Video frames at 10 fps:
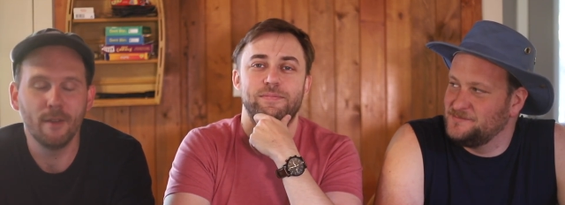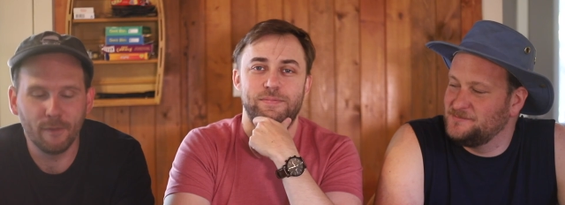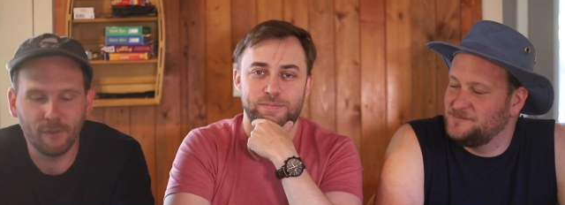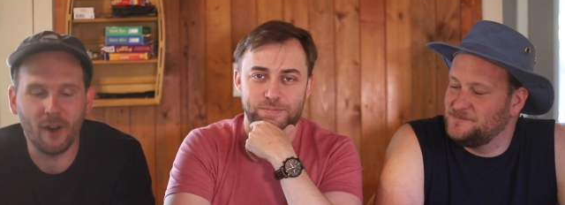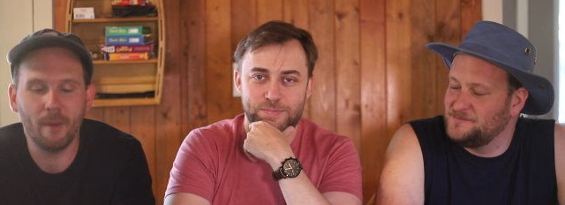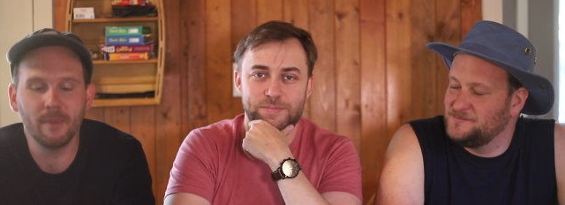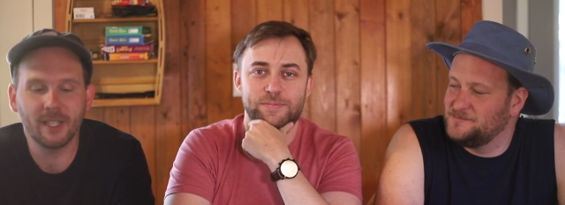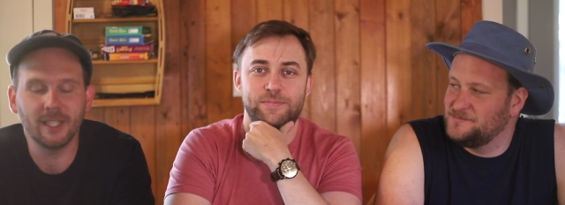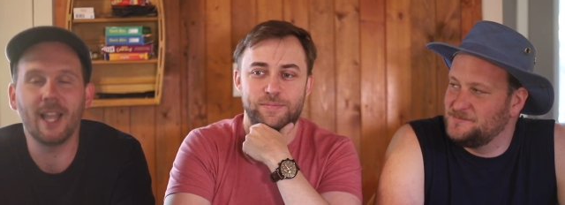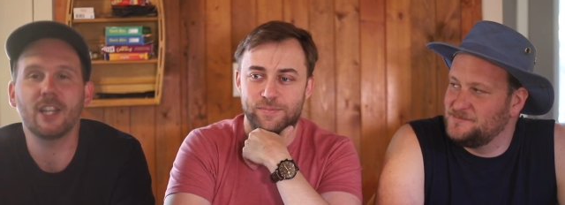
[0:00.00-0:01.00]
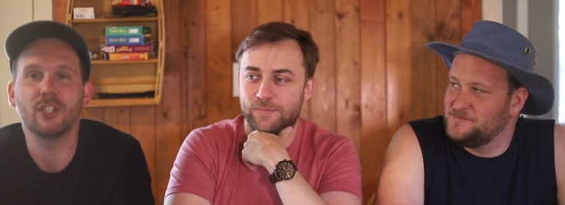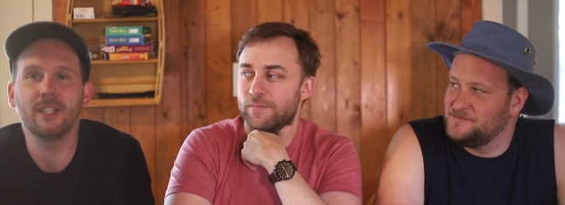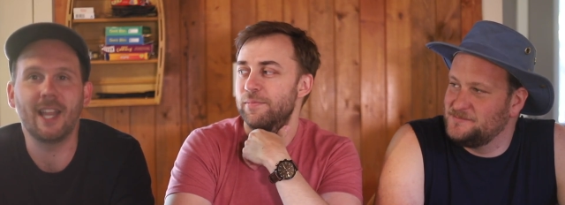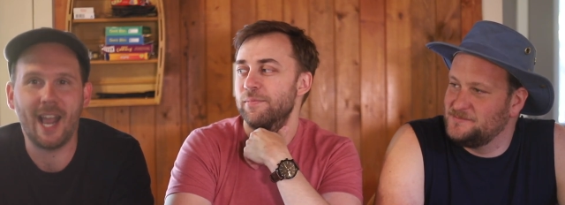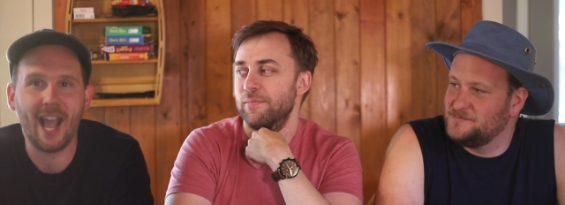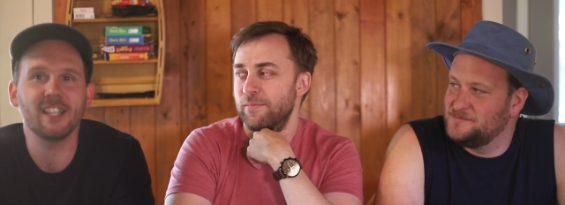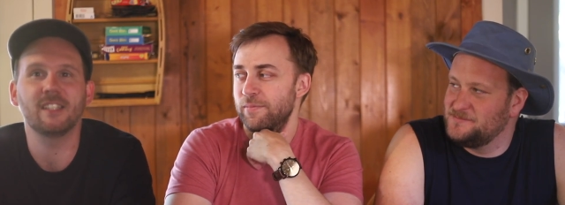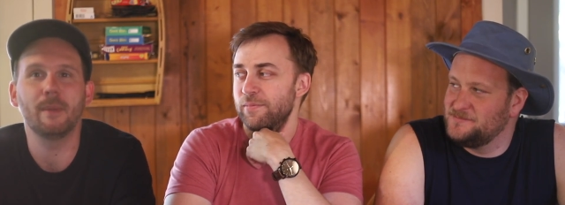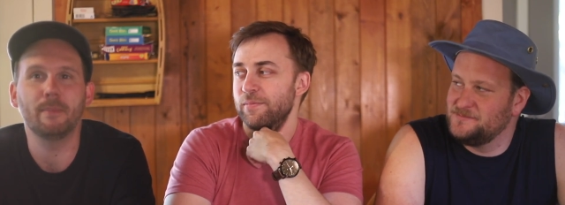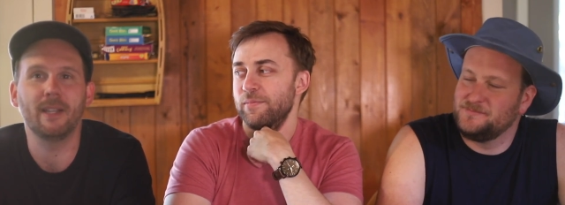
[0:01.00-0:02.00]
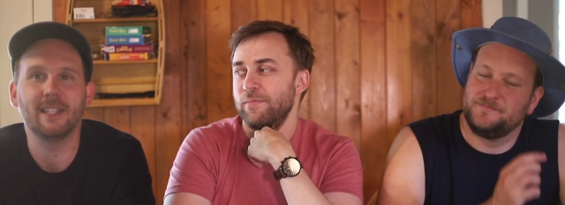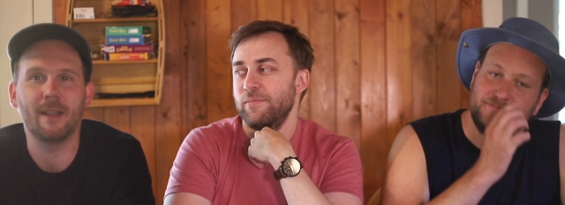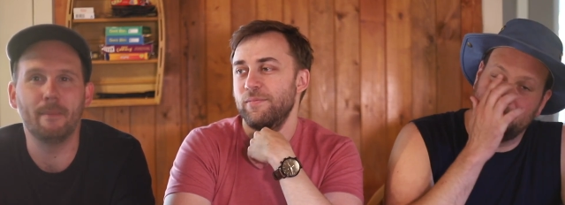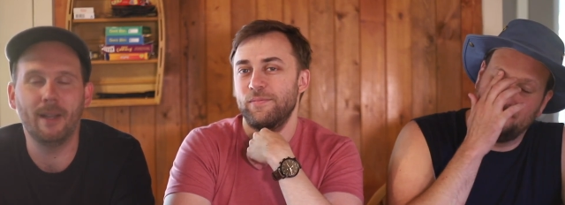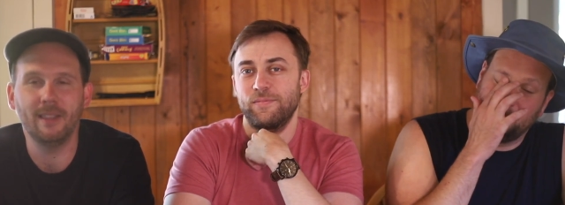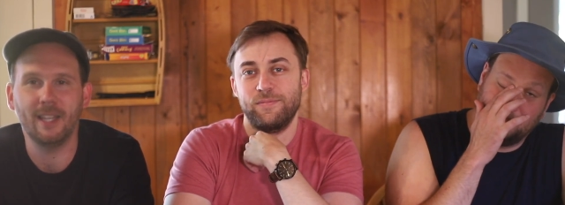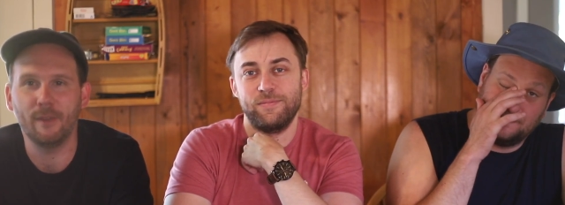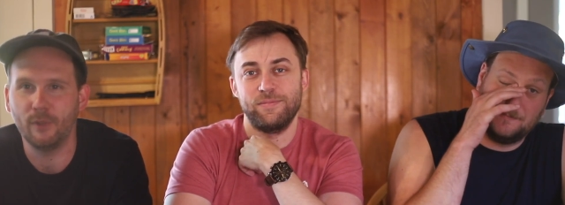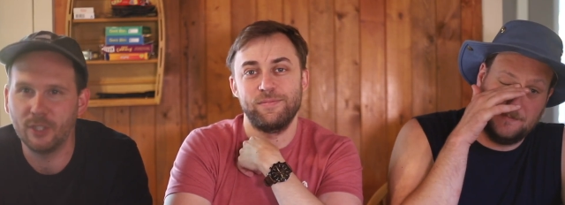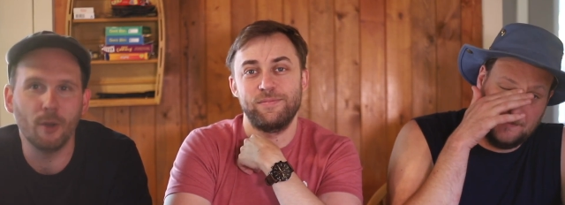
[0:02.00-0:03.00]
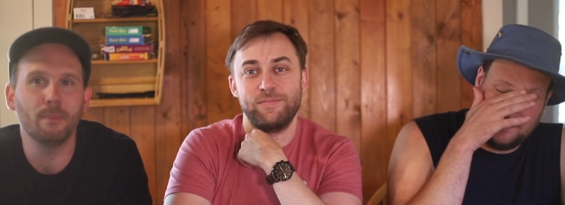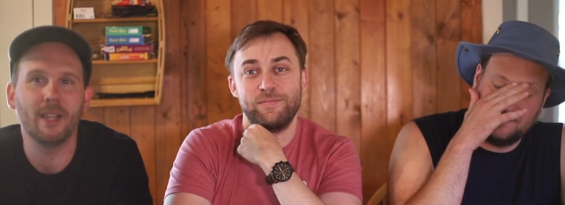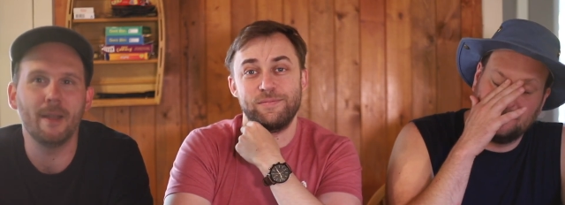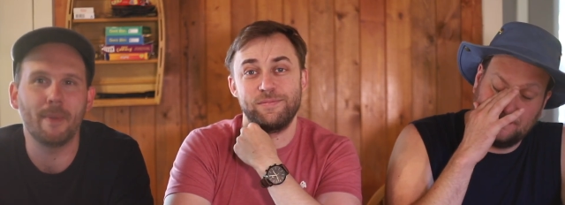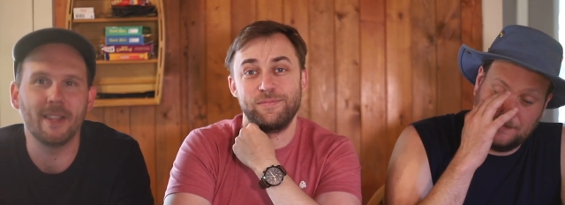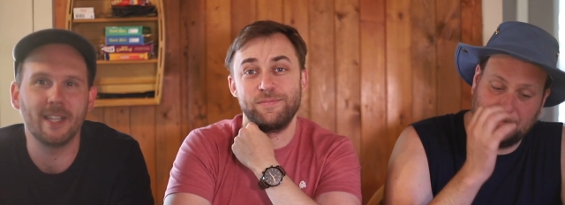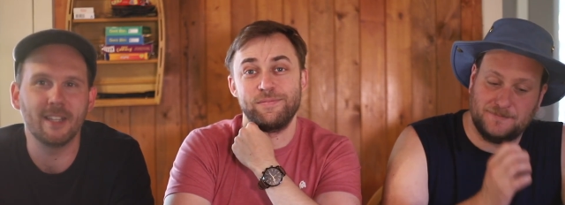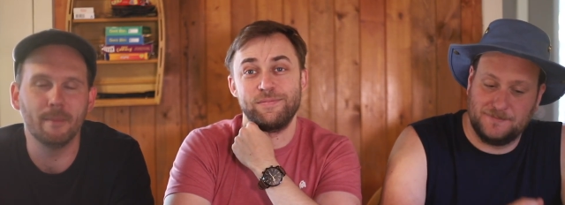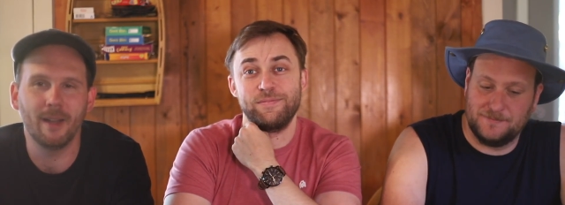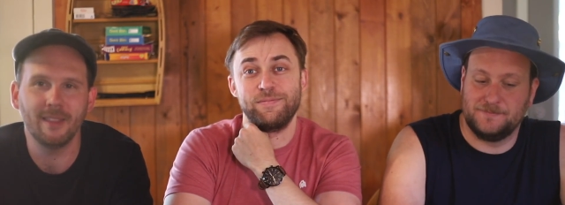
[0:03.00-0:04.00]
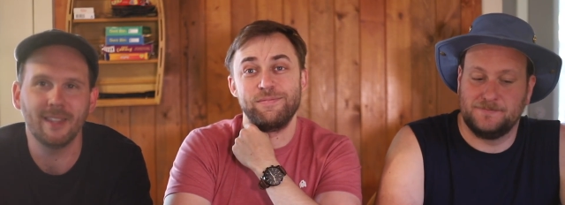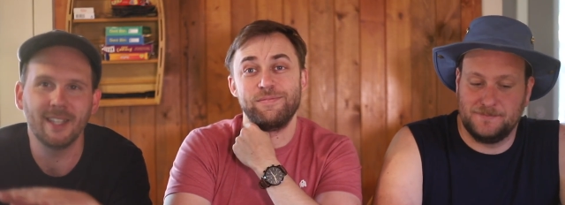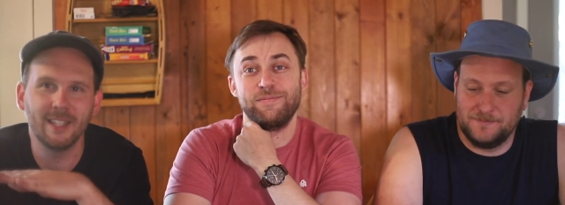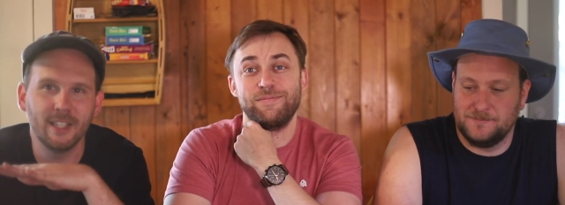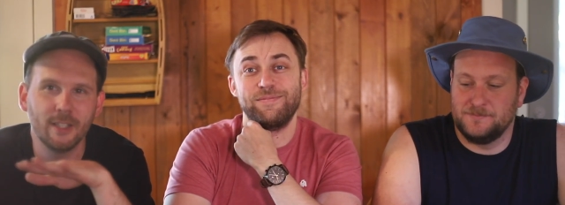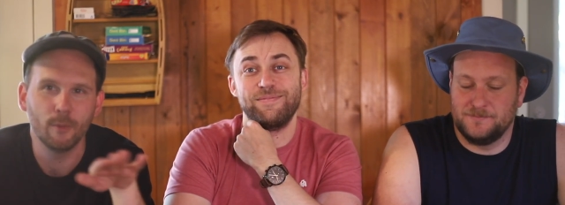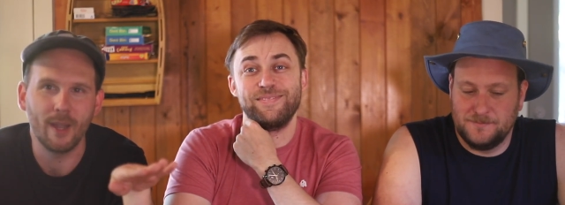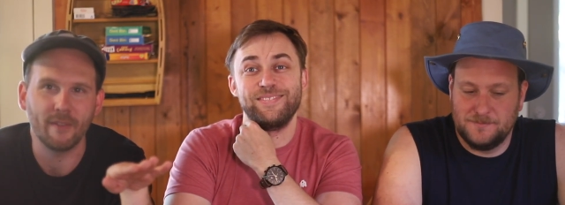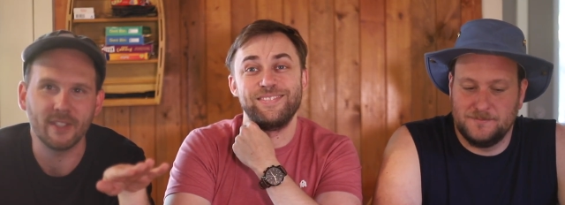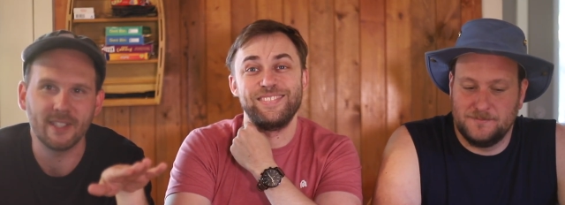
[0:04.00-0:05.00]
Speaker 1: from the collection that has to be played that month, and if we don't play it by the end of the month, we have to